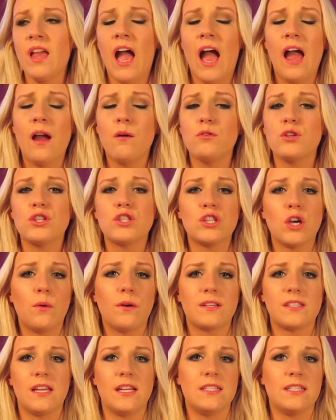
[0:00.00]
I was so
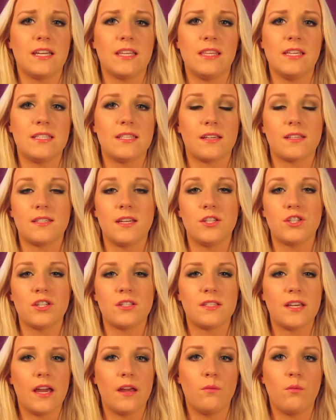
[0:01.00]
excited to get these
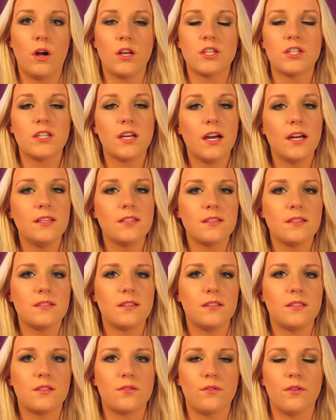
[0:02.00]
extensions. I had watched tons and
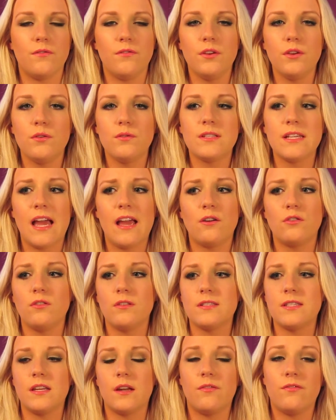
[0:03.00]
tons of reviews. I had
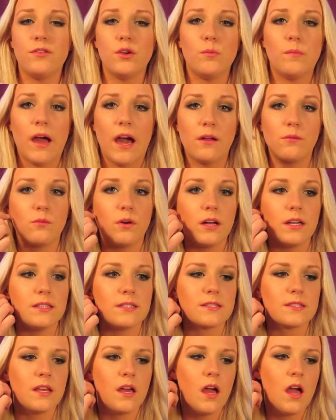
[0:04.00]
only seen a few bad
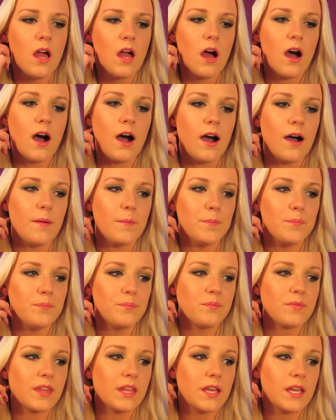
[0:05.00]
ones,
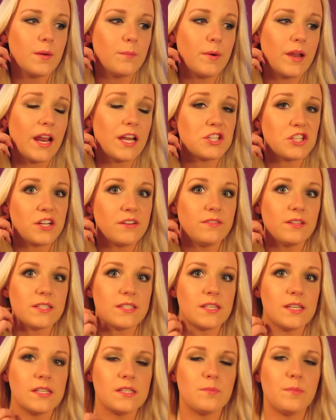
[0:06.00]
but I should have
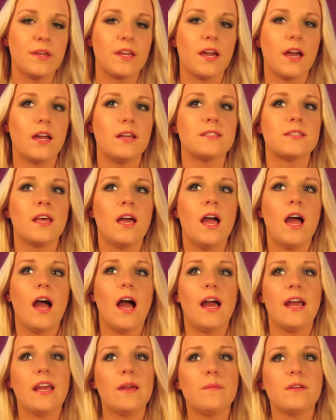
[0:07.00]
listened, because
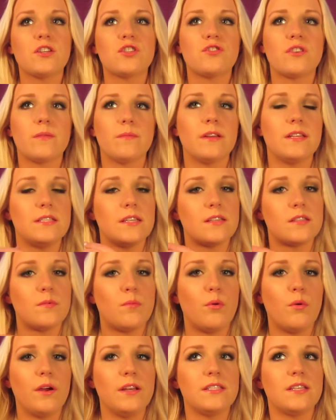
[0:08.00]
I am extremely
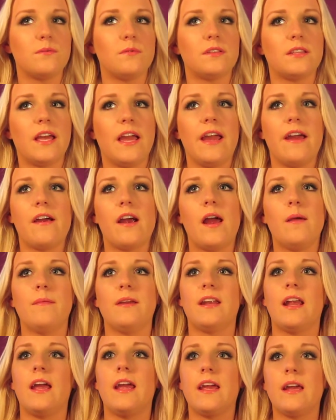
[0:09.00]
disappointed with the hair. I
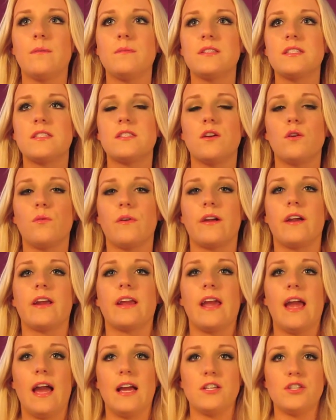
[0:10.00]
mean, I am still
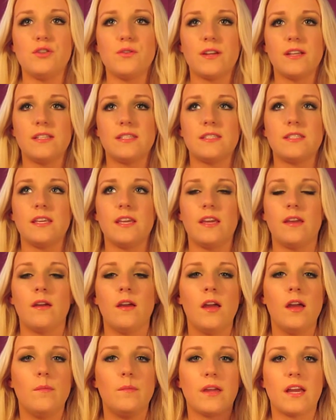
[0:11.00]
wearing it, as you can see,
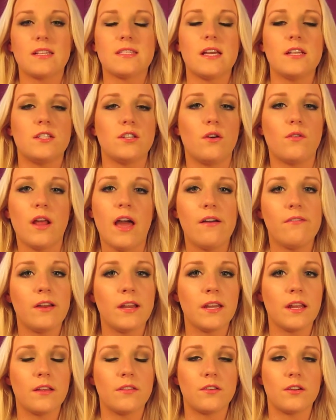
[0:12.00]
because I don't have
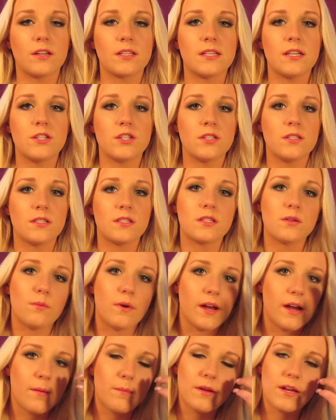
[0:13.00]
any other extensions to
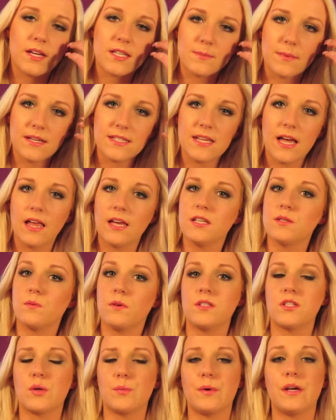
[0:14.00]
wear, because my Sally's
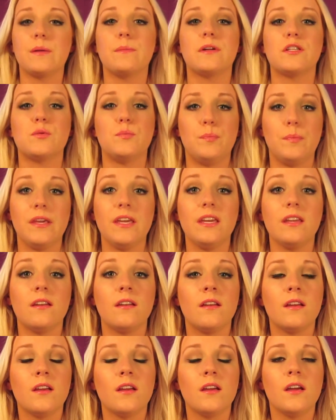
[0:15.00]
ones are pretty much beat.
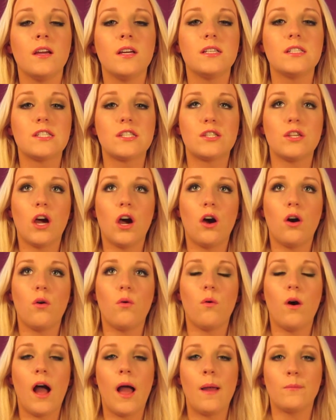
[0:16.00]

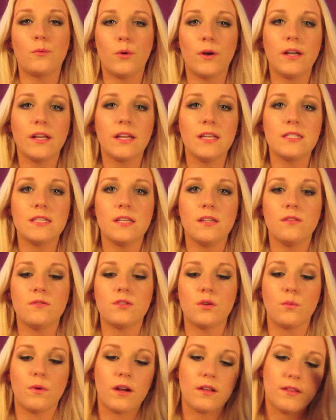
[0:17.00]
So I'm going to continue
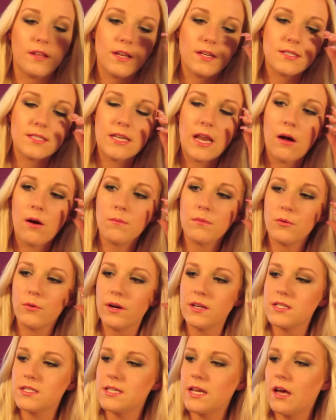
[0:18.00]
to wear these. Now I'm
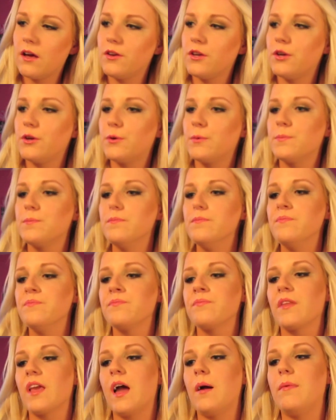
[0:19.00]
going to tell you
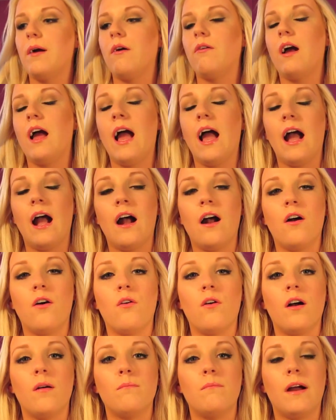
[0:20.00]
about
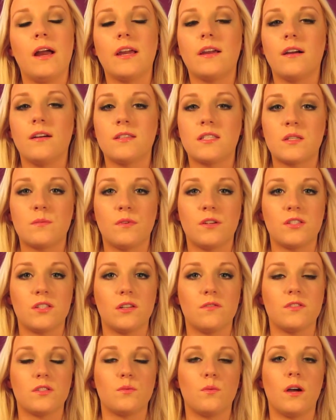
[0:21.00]
how my customer
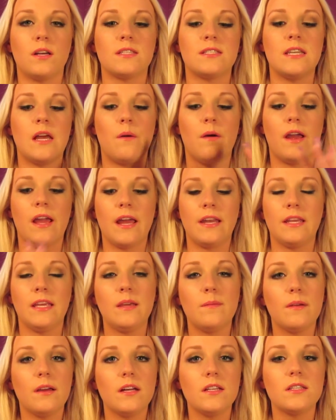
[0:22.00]
service was. Now, I had
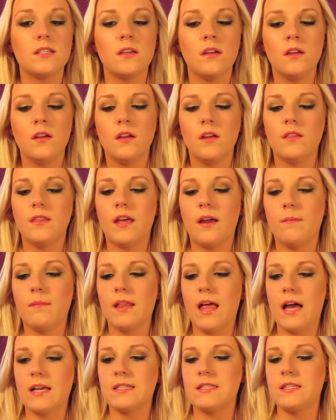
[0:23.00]
emailed them
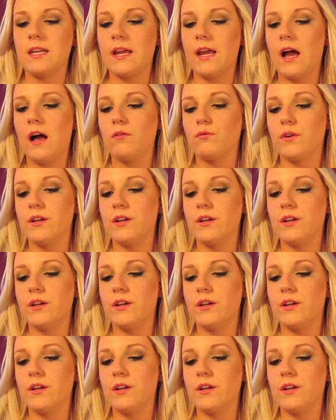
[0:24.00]
last night. I'll